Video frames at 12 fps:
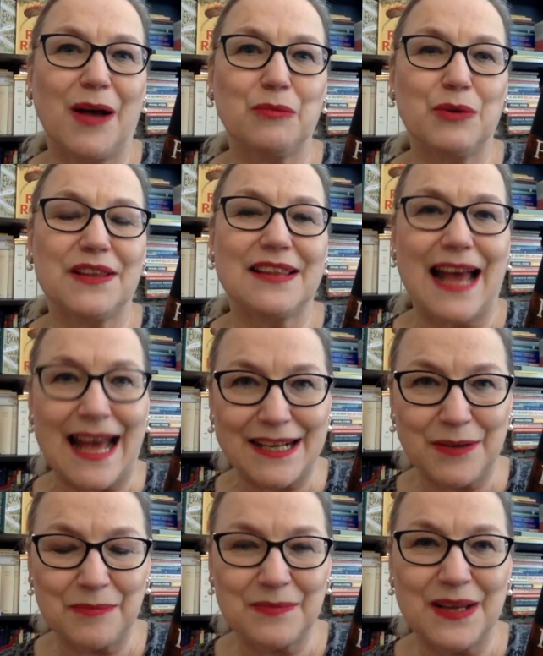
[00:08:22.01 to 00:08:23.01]
with
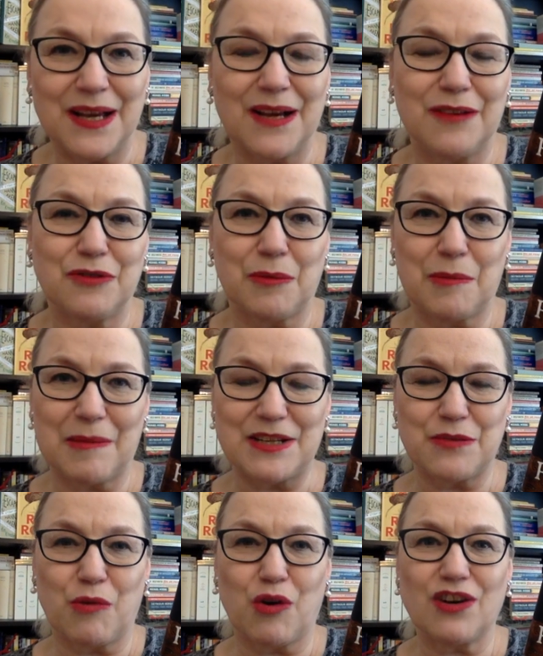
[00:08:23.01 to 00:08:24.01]
Adam from Memento
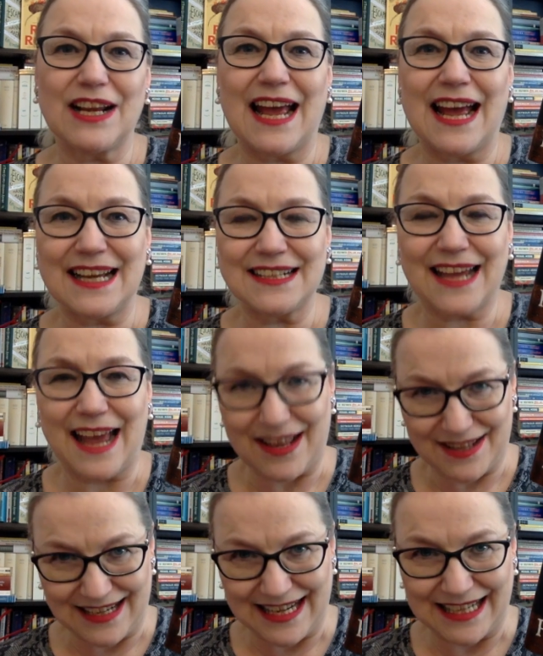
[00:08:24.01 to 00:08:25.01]
Mori and
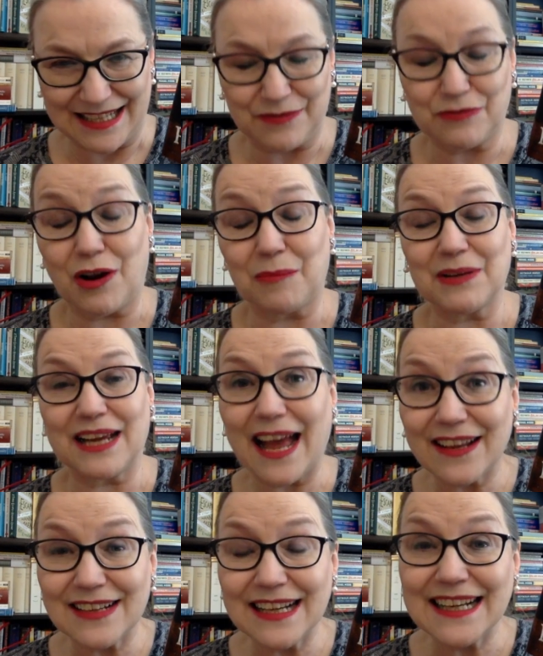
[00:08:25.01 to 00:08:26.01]
Kathleen
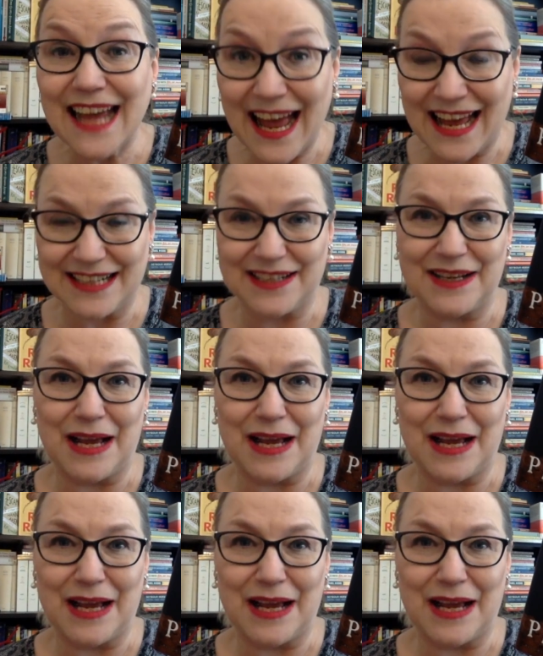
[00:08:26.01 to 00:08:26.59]
Ann.